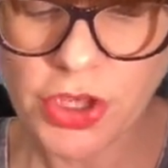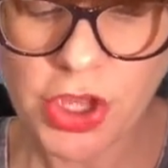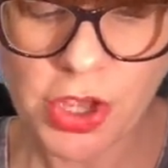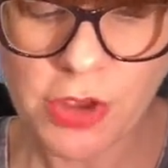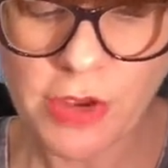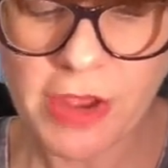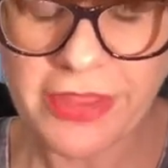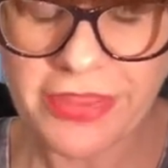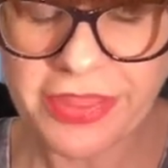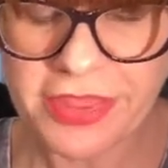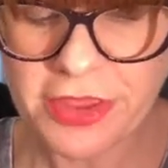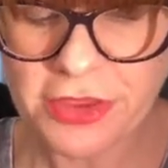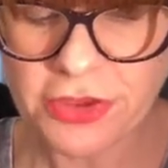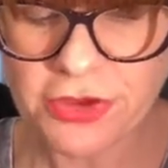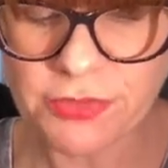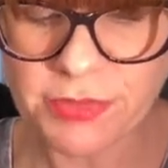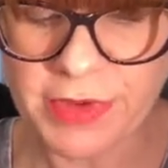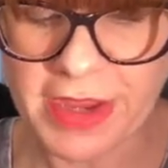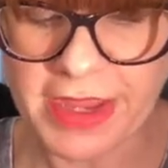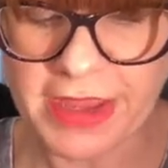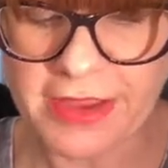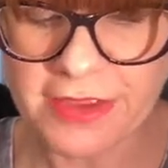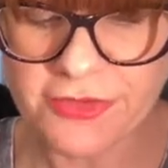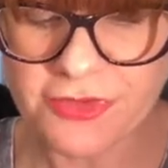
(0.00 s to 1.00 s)
No, I, I think you're
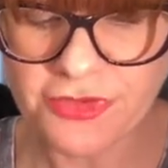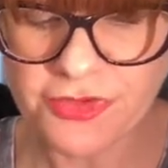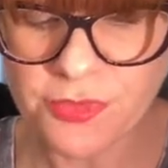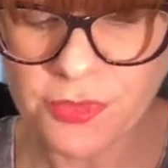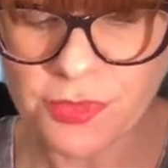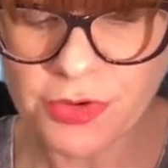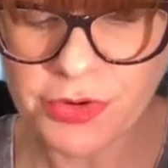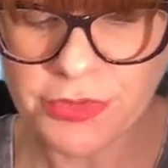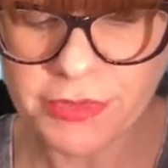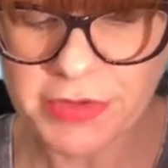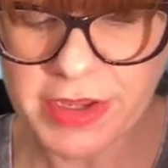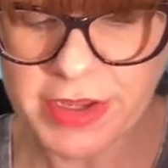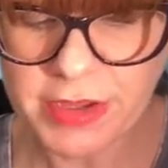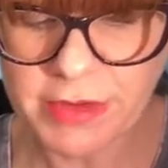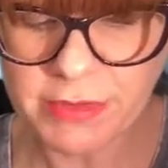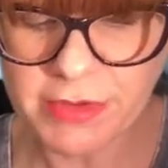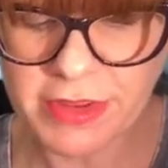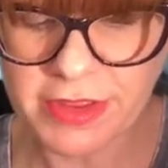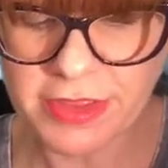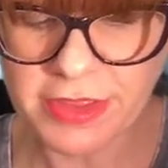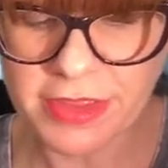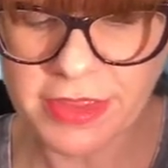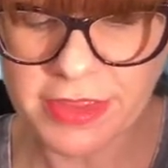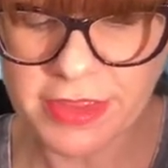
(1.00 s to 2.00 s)
right. So we're going because I
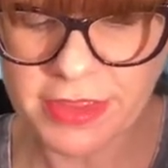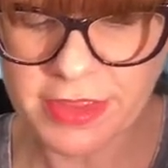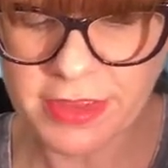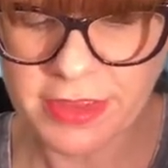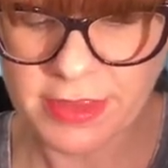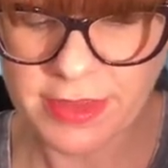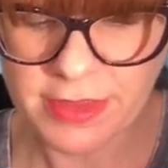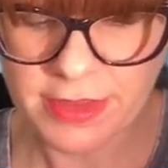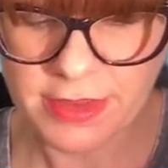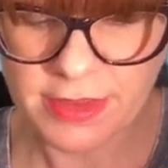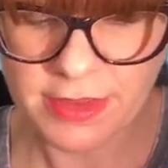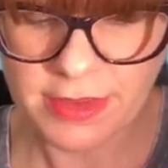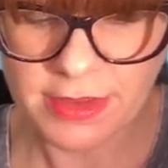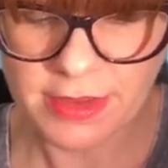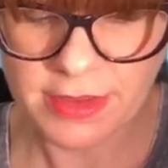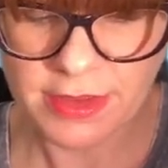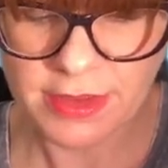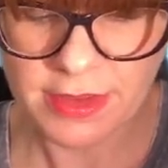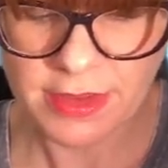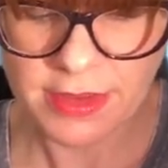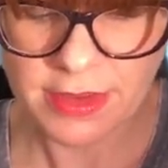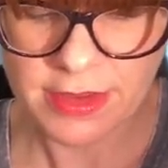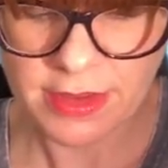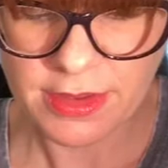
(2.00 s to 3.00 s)
don't think you're gonna
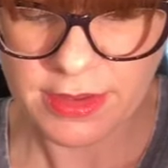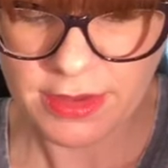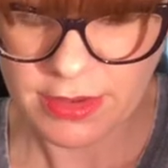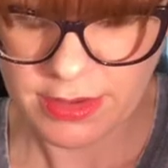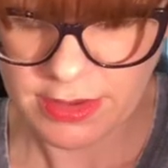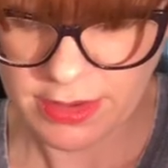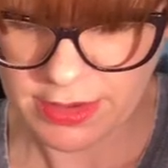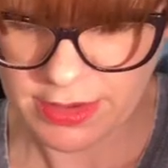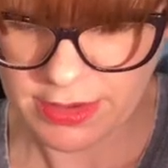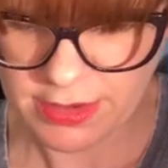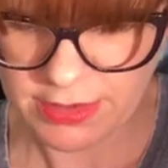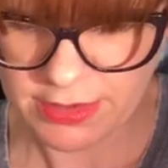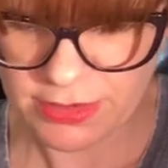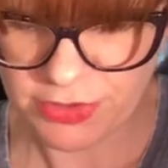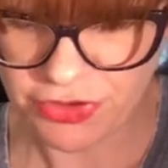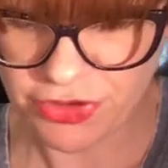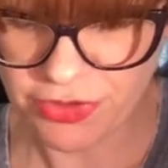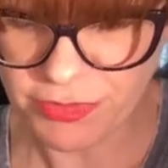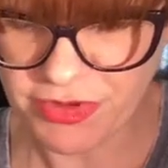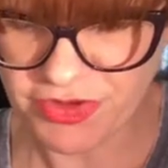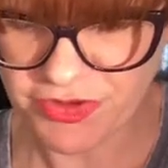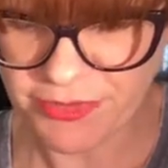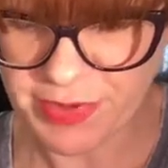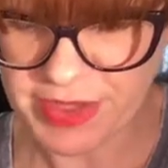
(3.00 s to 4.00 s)
actually get
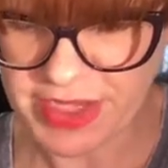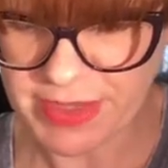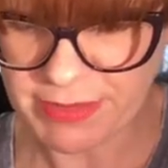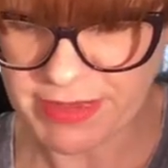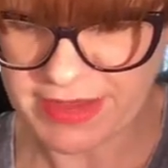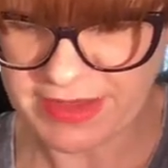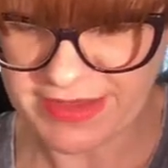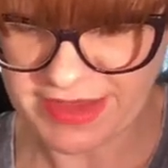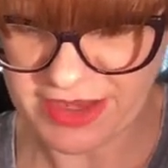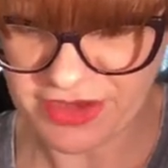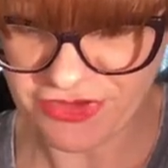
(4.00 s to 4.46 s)
too much, much